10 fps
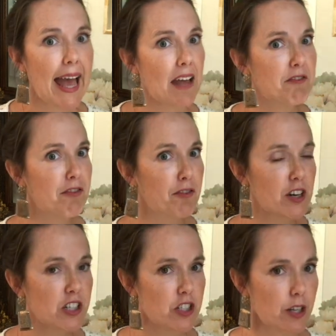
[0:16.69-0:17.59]
and
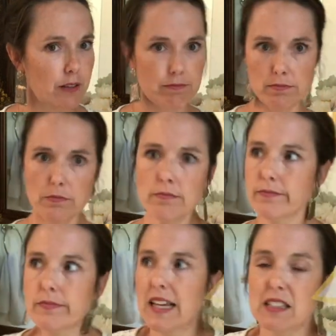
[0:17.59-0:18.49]
friction.
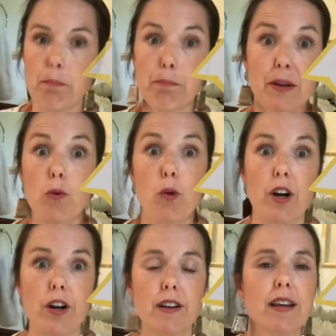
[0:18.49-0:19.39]
That's a big
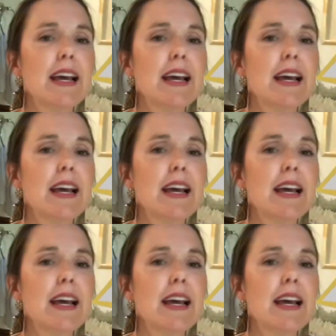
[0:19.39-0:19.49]
word.